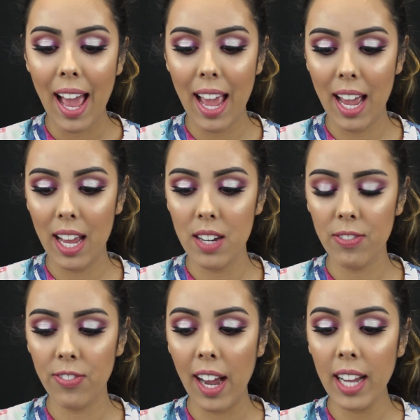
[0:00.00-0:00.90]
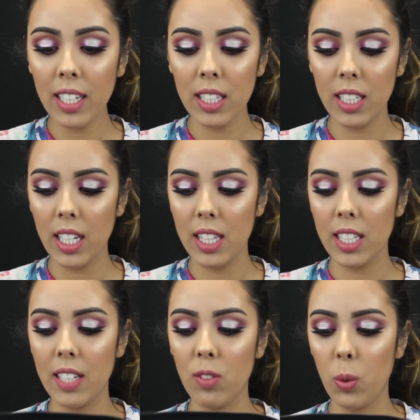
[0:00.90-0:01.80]
And finally in the
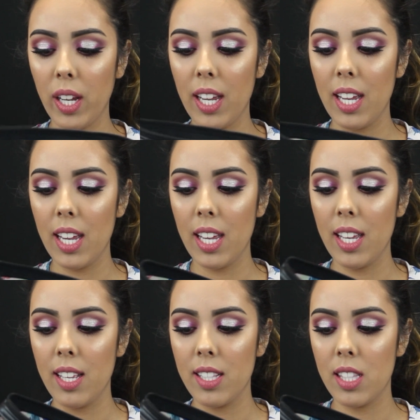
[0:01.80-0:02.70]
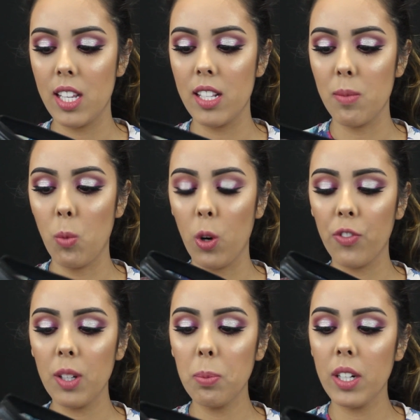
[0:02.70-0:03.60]
giveaway is these
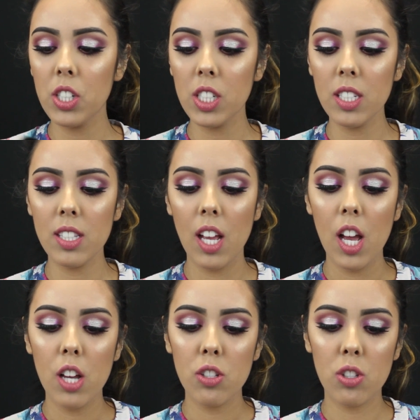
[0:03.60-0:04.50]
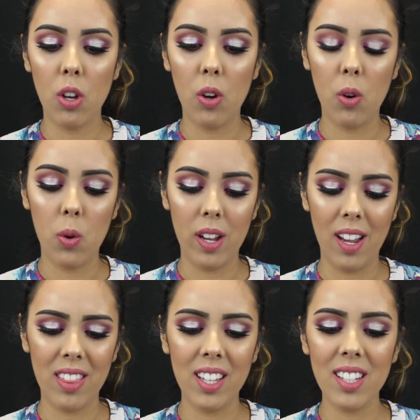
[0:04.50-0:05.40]
Morphe brushes. So
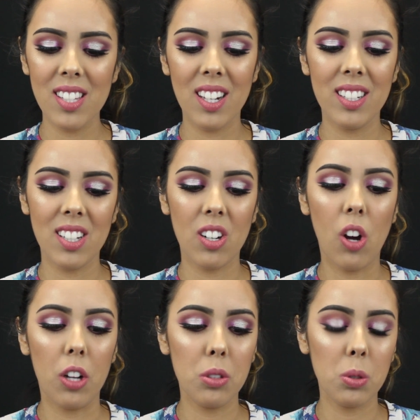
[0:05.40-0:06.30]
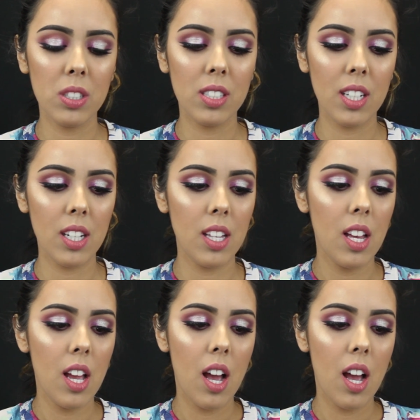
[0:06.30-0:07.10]
I think it said it's a contour set.